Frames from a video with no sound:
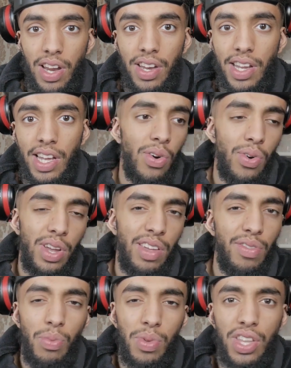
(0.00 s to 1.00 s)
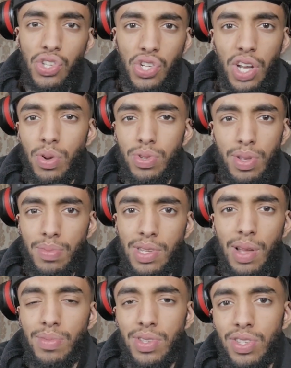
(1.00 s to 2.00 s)
like that. Or even within jail,
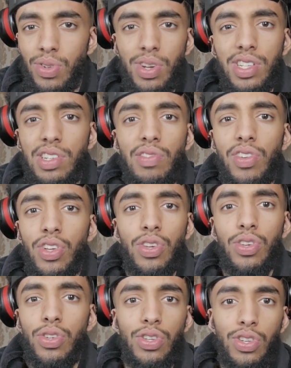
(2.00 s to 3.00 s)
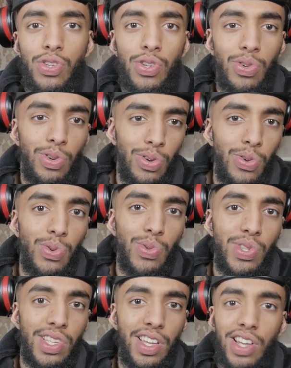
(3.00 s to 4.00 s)
sometimes it's not necessarily you
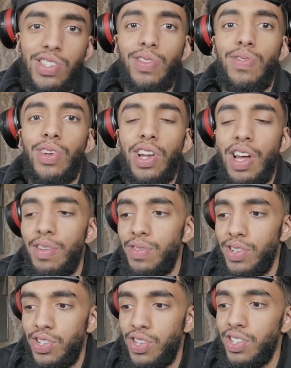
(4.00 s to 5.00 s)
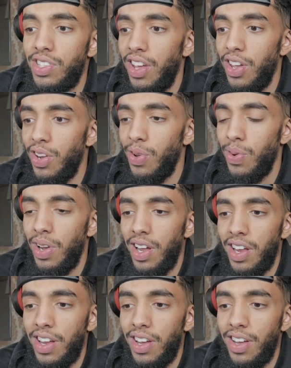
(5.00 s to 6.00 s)
lose years of your life. It's just, you know,
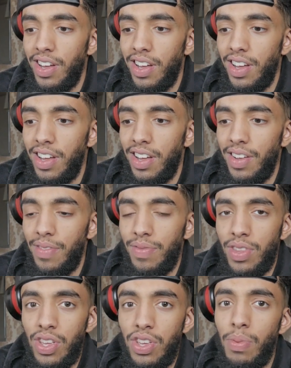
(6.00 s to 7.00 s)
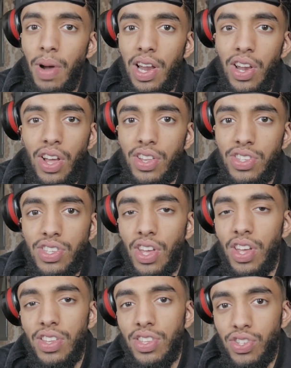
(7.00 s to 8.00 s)
like you might learn
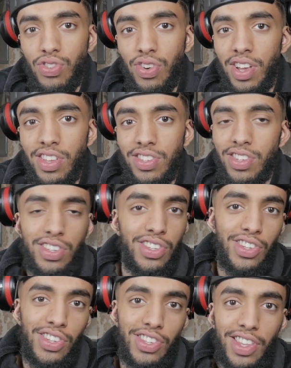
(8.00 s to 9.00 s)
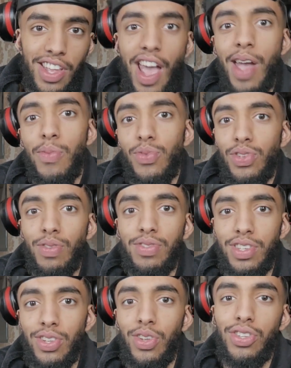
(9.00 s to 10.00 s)
certain traits. It's just the aim is
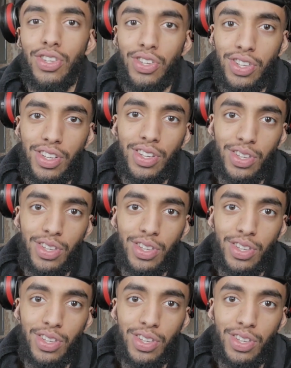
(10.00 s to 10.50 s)
obviously not to